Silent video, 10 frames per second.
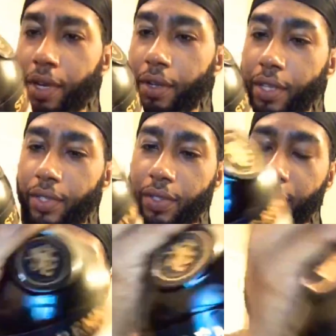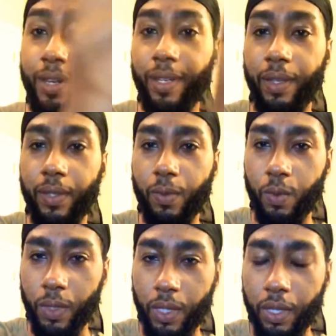well, it's brandy.
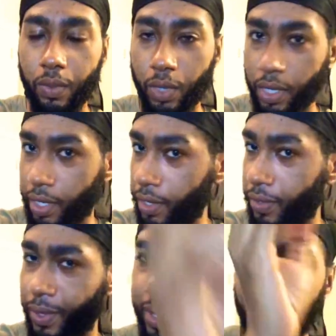It's what it is.